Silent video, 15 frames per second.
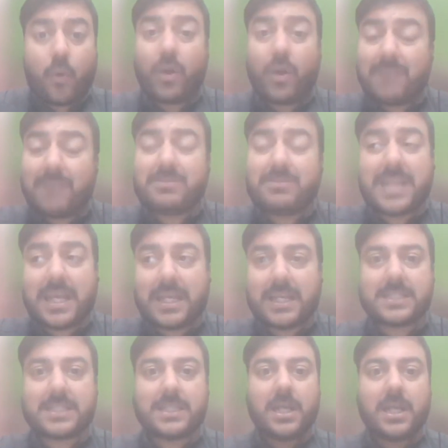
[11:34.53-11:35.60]
All I'm saying
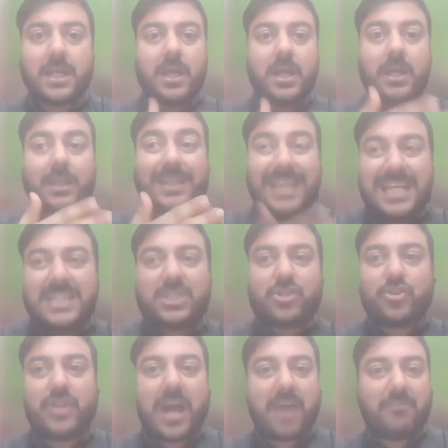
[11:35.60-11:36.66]
is these
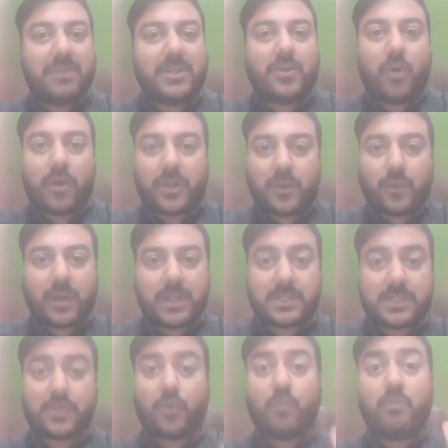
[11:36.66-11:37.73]
should have been taught to
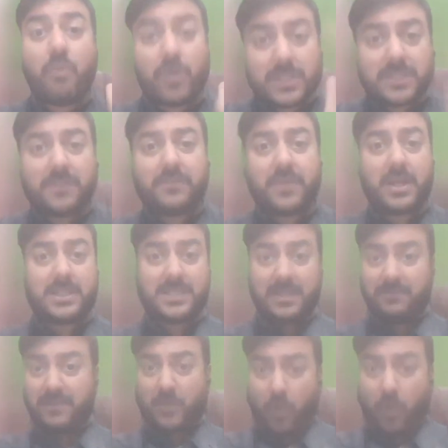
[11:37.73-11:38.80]
us. So most of us,
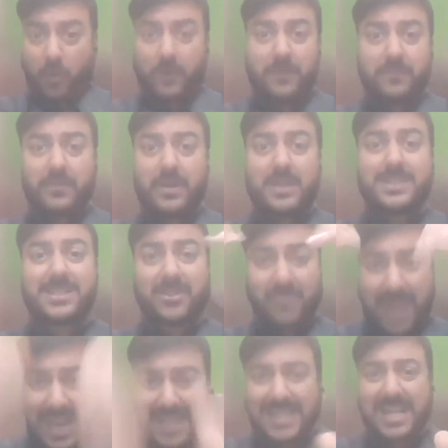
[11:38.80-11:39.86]
in fact all of us
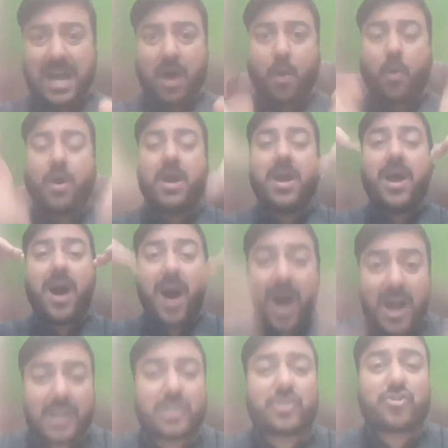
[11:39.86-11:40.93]
right now,
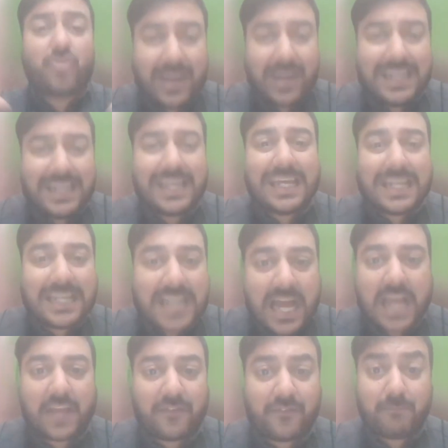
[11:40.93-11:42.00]
are struggling in
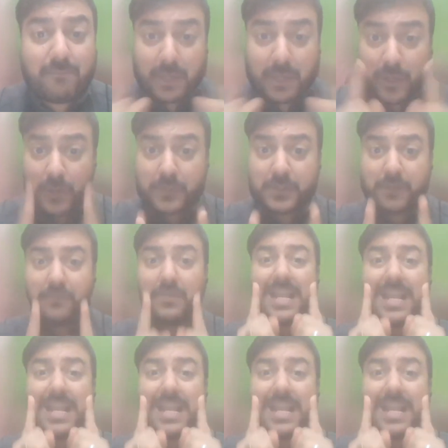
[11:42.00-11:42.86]
life because of